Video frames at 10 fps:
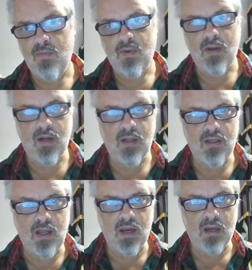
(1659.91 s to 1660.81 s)
Can I
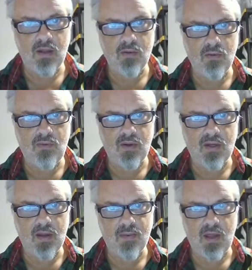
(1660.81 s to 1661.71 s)
stack another roof on
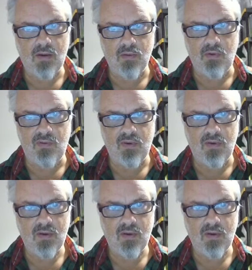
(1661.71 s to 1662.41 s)
top of that roof?